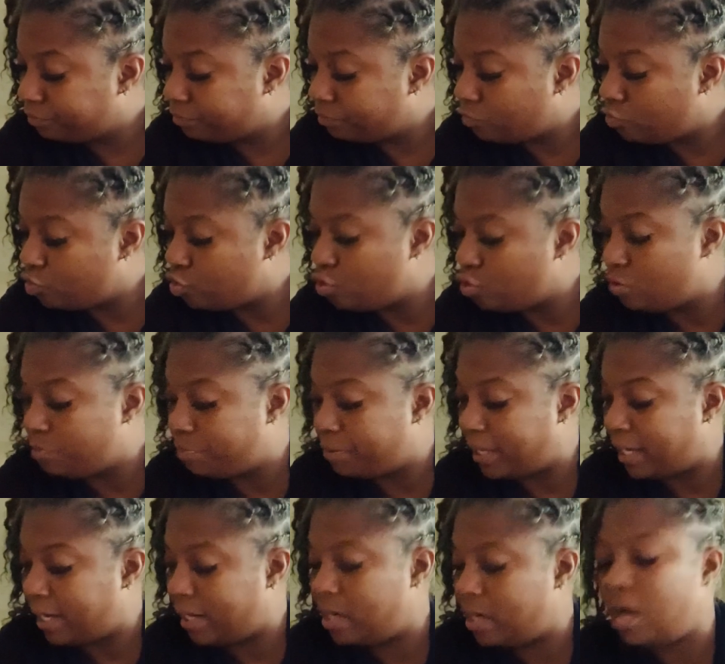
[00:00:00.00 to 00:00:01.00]
Do you
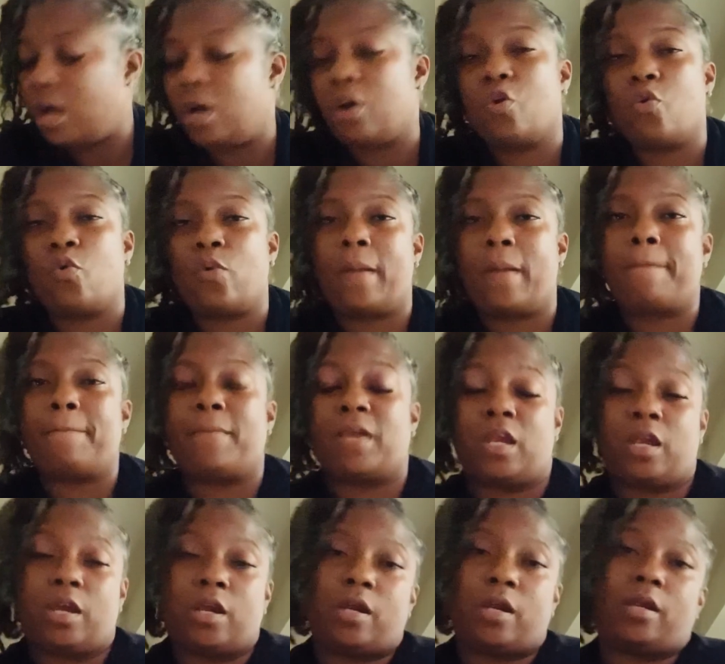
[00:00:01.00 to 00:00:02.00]
plan on going
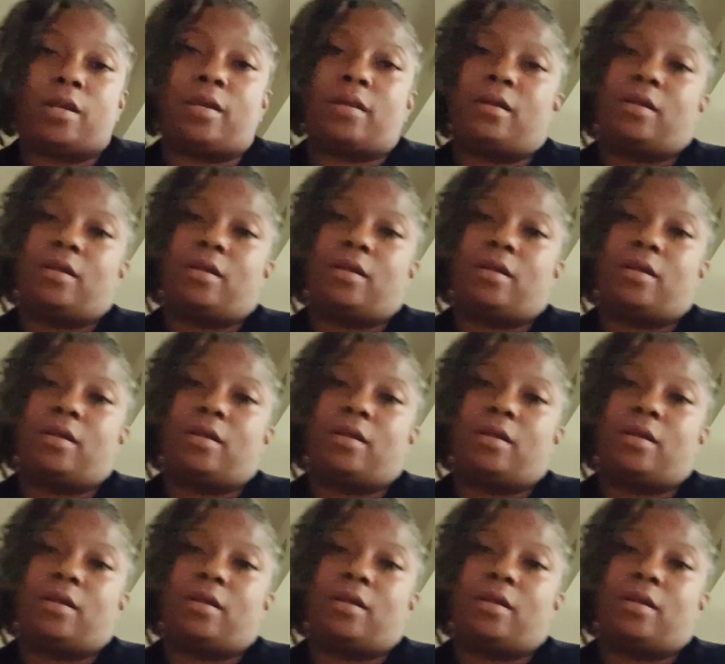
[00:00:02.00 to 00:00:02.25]
bigger?